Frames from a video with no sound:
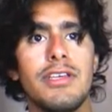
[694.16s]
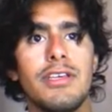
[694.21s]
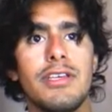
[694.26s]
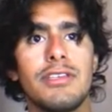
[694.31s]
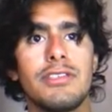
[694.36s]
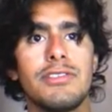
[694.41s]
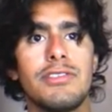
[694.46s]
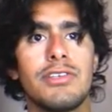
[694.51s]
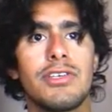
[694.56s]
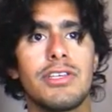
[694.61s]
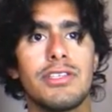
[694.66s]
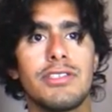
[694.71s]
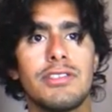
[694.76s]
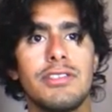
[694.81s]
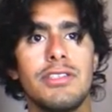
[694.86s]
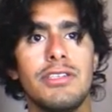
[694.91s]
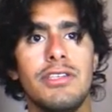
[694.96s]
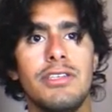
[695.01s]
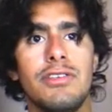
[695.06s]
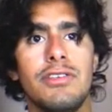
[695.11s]
As you can
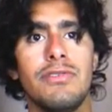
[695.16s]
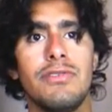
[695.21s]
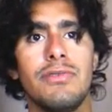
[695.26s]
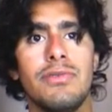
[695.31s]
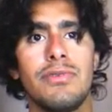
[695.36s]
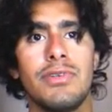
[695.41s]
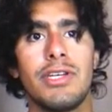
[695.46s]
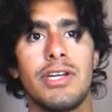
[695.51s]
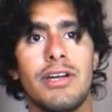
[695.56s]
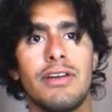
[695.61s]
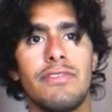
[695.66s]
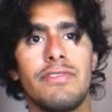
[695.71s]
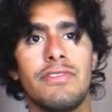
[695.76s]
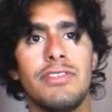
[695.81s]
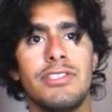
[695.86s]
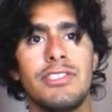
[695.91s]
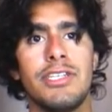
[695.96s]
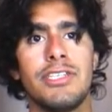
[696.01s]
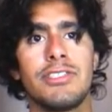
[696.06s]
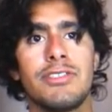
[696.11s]
see, we have
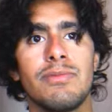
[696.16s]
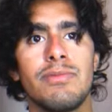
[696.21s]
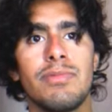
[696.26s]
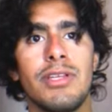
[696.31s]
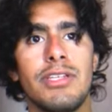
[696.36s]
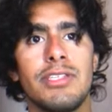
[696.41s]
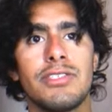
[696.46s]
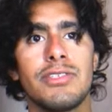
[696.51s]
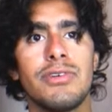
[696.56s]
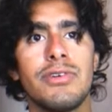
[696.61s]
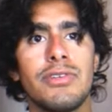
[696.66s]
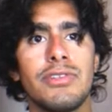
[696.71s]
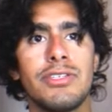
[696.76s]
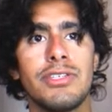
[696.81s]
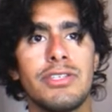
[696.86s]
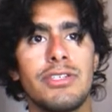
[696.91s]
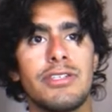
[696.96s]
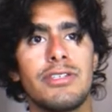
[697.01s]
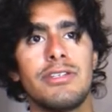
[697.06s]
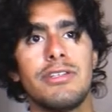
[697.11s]
the JSON
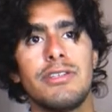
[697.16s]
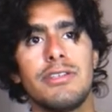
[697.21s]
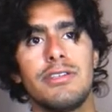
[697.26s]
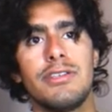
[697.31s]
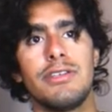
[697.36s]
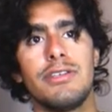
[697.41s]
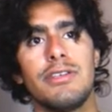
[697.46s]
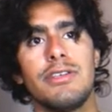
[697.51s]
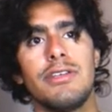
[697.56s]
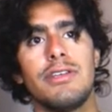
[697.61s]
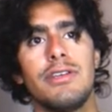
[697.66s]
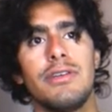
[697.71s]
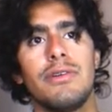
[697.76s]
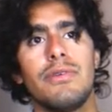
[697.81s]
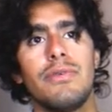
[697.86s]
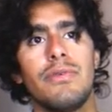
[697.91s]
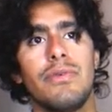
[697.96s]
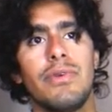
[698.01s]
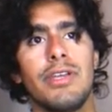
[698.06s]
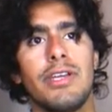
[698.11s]
placeholder,
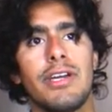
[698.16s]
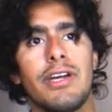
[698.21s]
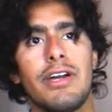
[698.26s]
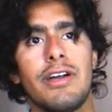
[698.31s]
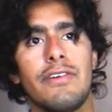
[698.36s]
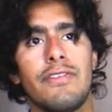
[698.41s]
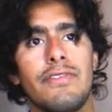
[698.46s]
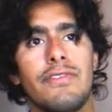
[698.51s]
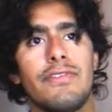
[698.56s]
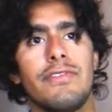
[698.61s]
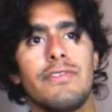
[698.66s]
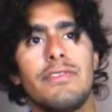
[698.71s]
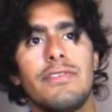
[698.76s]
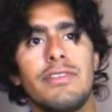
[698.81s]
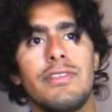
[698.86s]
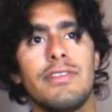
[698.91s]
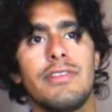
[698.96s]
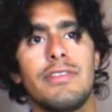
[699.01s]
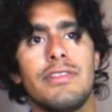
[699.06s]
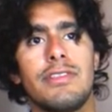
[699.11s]
we have
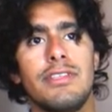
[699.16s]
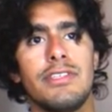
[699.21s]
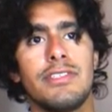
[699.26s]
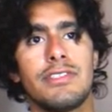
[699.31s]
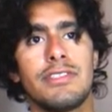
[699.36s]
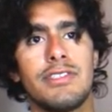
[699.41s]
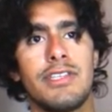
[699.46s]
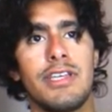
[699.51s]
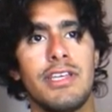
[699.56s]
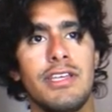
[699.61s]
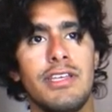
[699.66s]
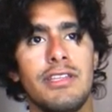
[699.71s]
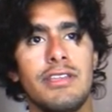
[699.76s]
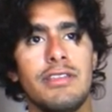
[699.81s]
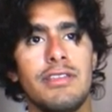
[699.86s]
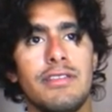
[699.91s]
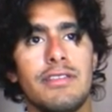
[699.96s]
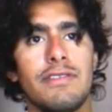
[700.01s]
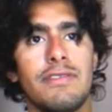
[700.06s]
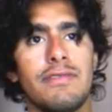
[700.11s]
the
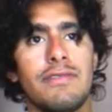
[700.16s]
state,